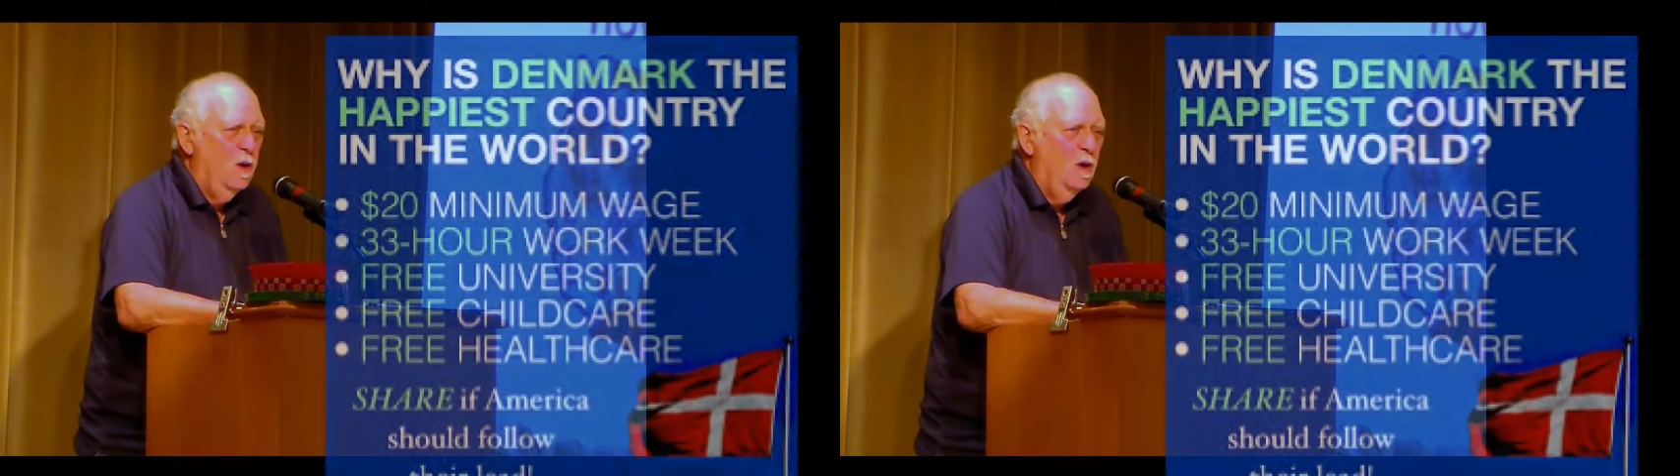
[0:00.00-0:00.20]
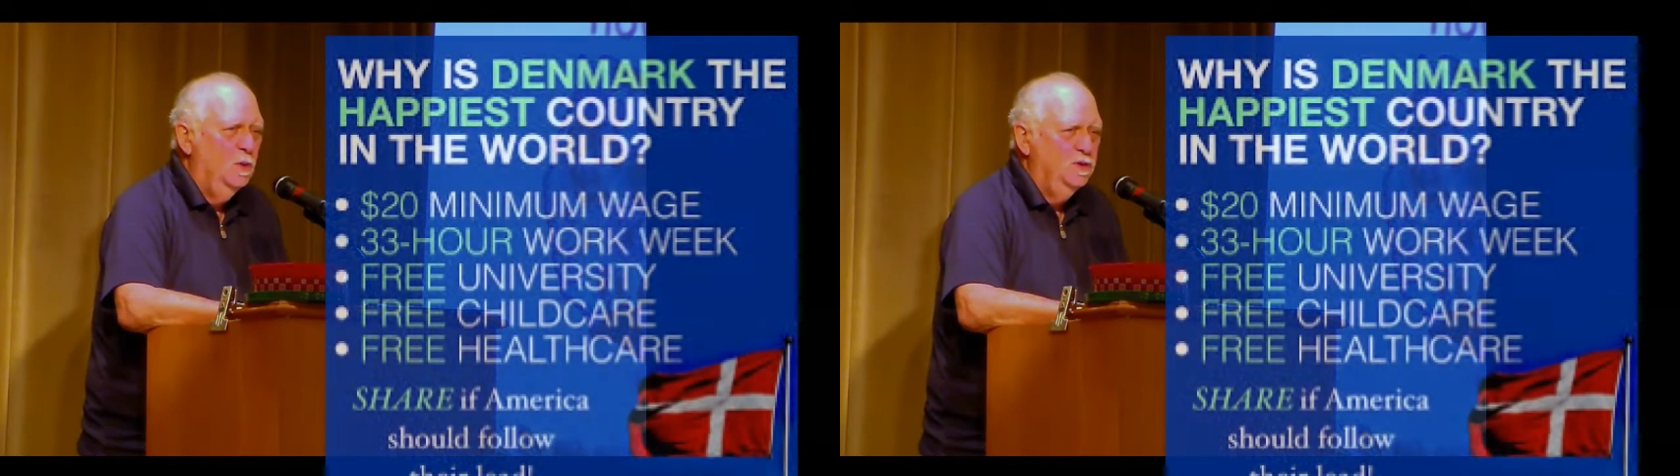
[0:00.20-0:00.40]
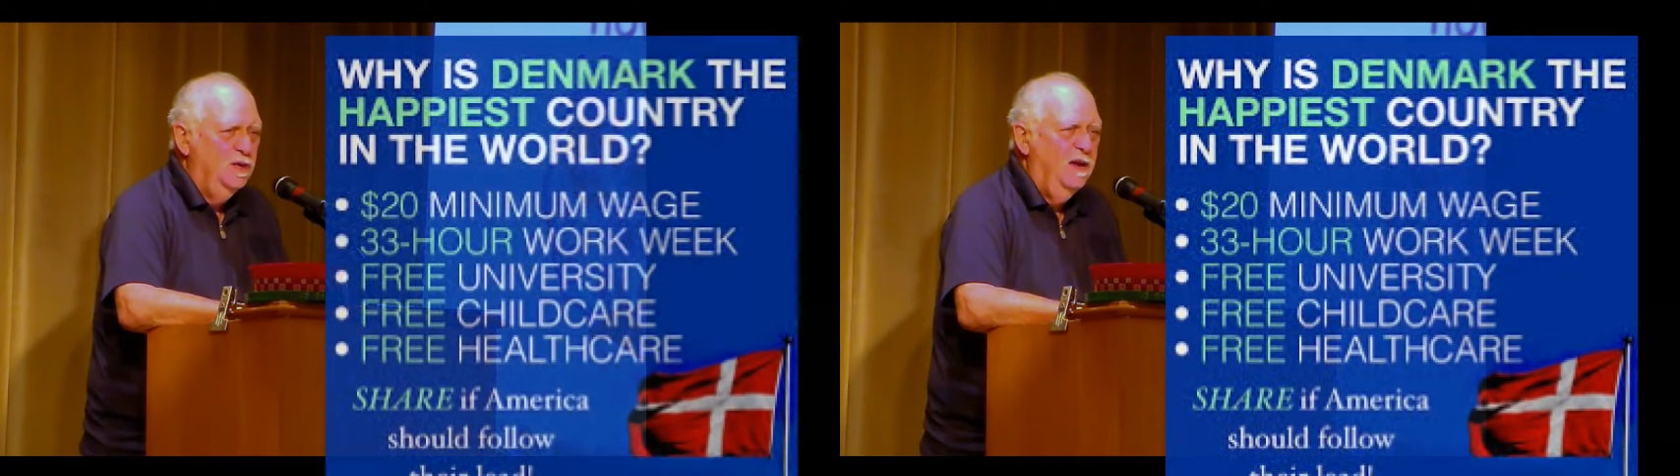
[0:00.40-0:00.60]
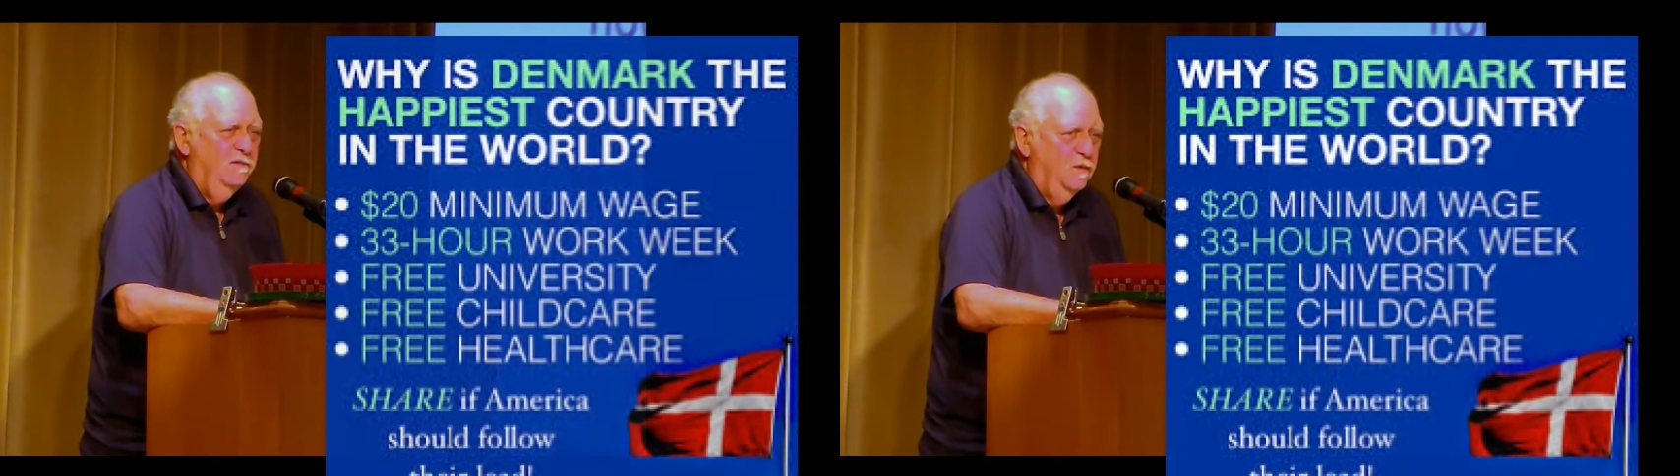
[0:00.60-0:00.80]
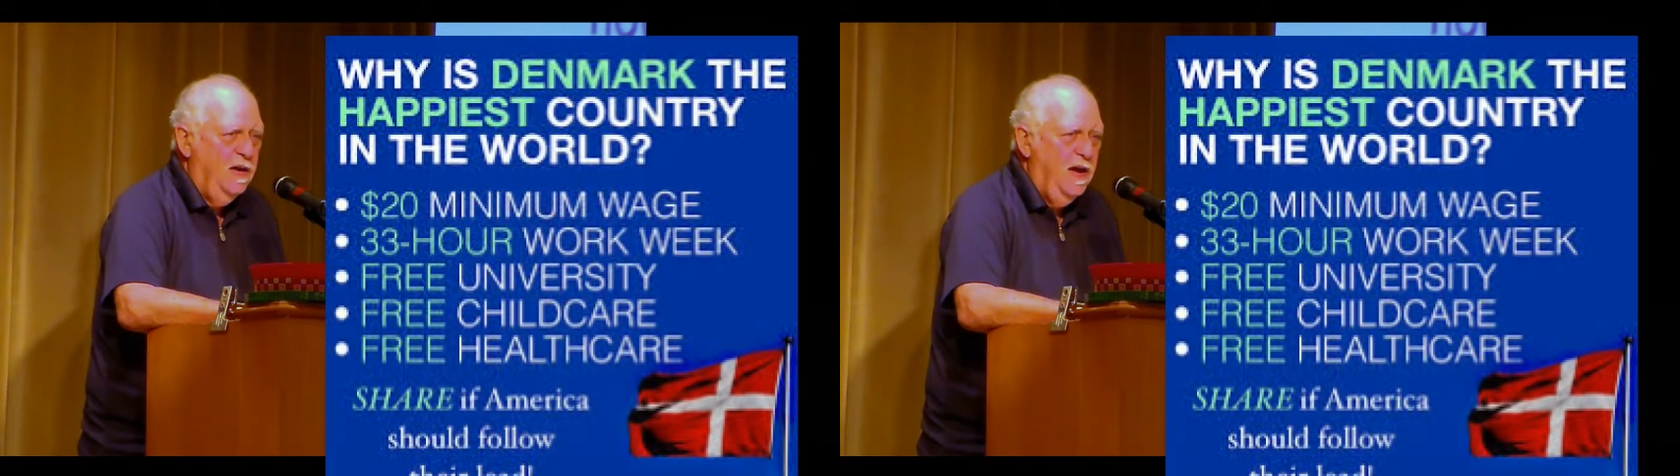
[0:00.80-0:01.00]
almost
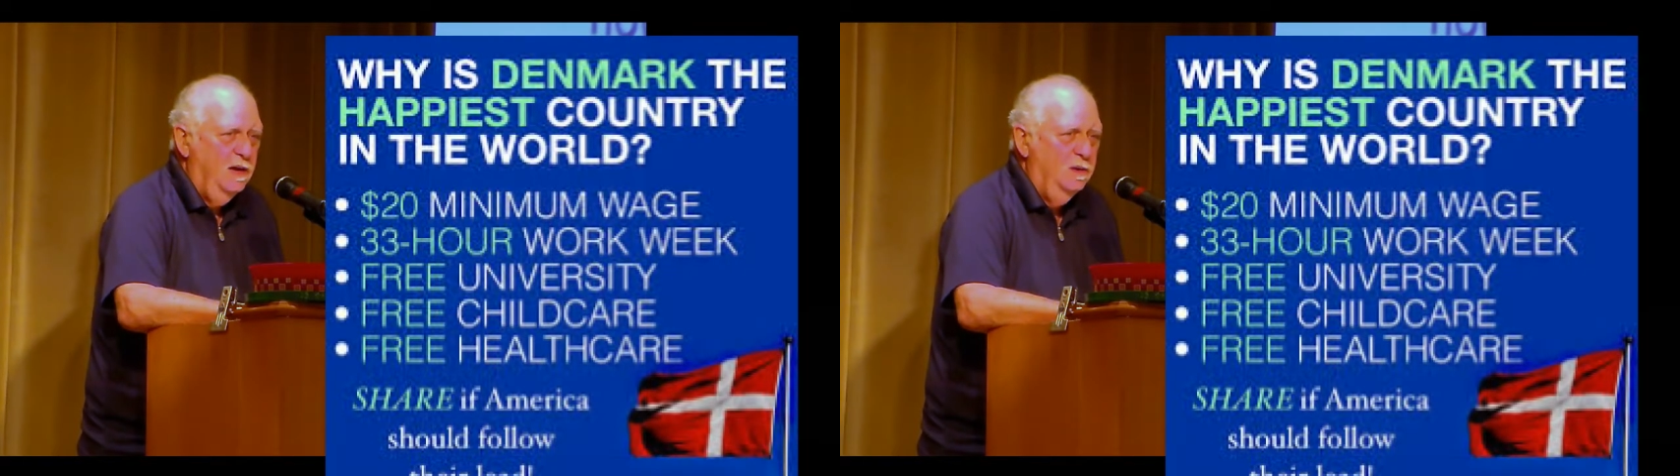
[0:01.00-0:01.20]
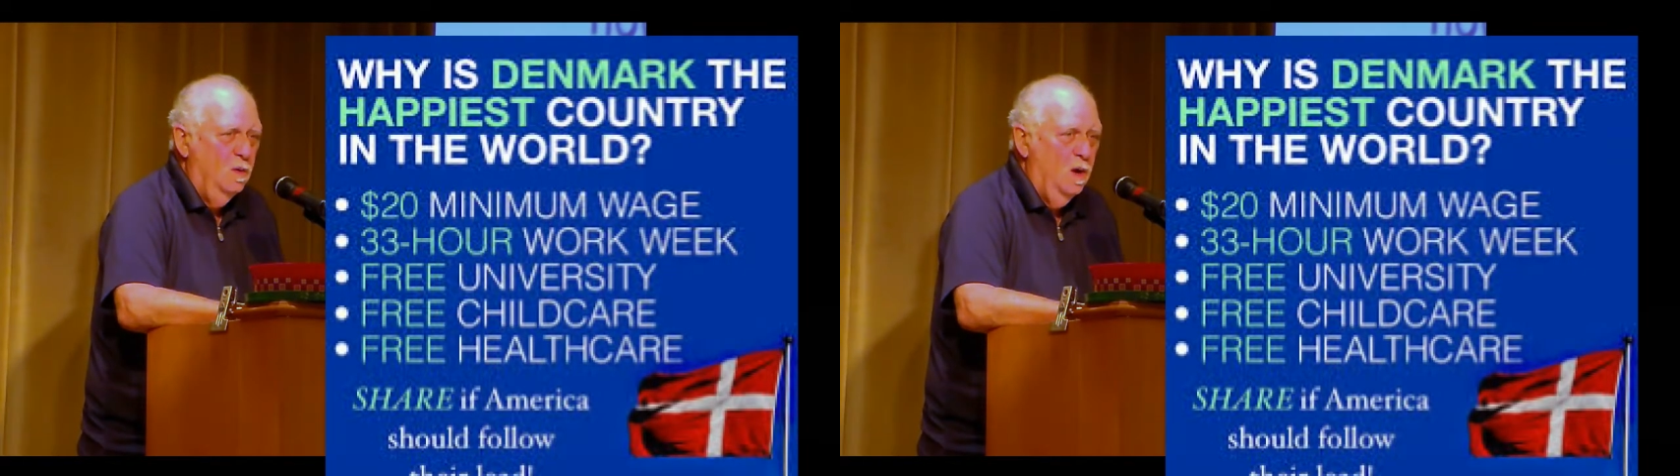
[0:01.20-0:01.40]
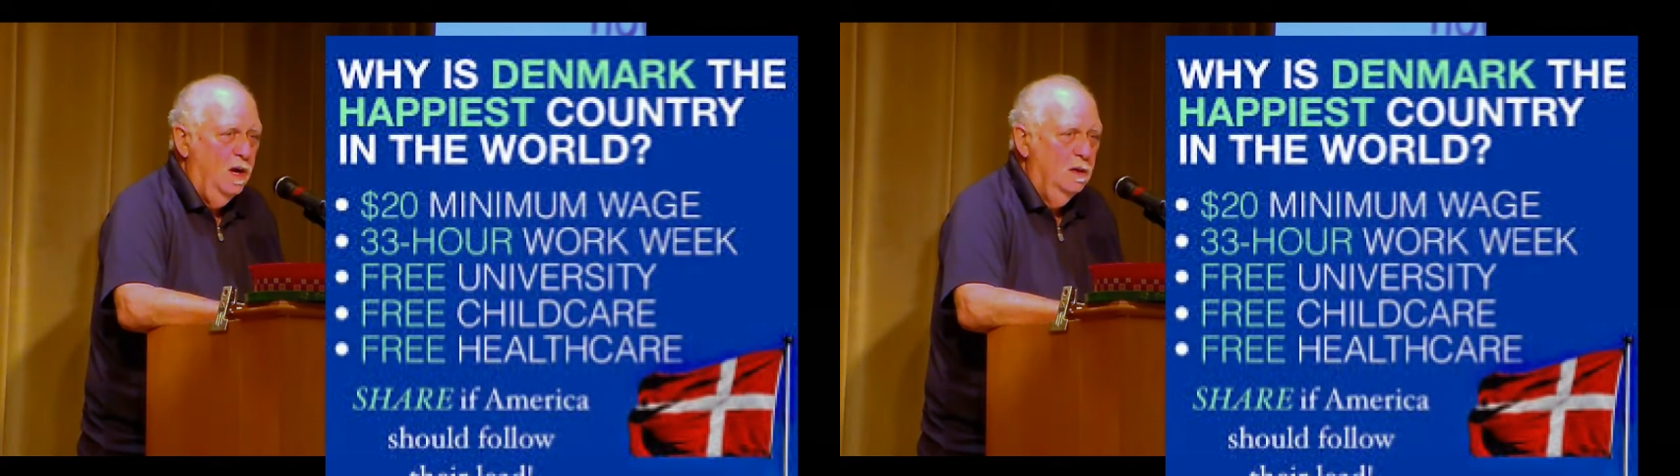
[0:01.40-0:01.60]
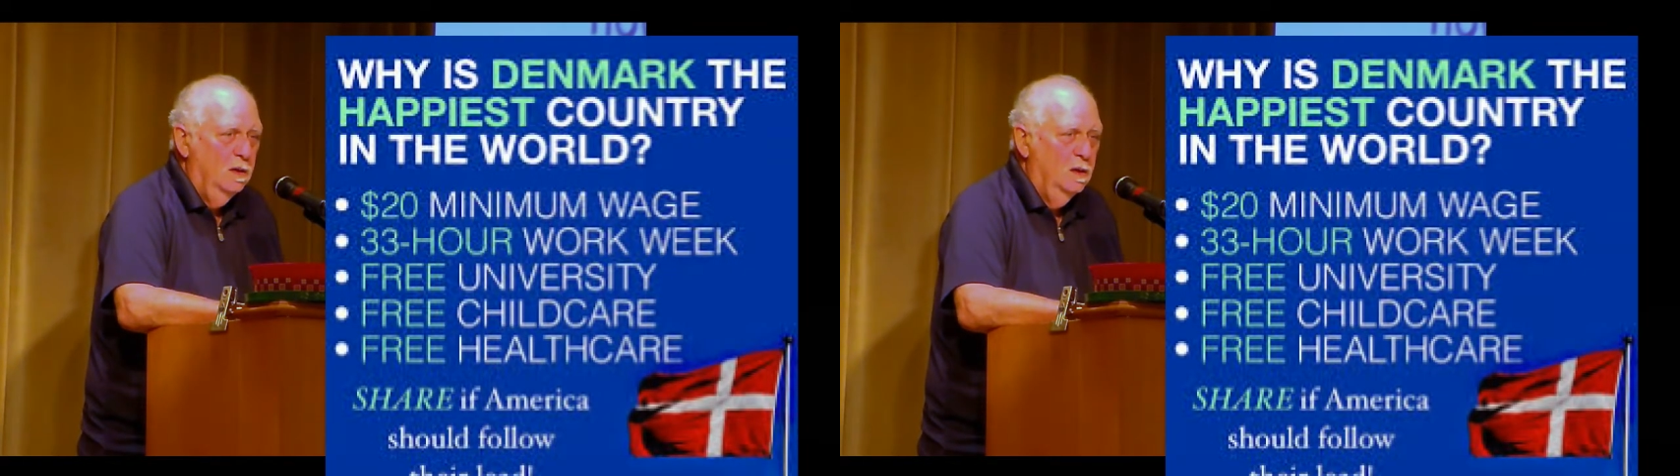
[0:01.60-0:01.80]
every category.